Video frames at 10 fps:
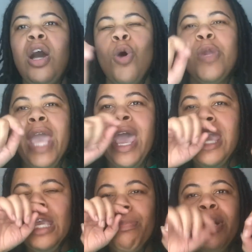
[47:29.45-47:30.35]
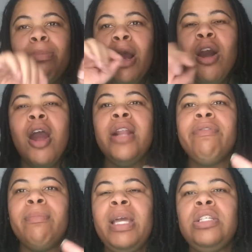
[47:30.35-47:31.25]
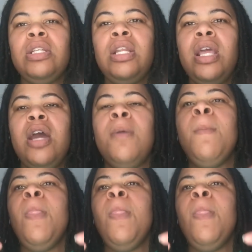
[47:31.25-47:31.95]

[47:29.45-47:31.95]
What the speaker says: okay and putting my card information in there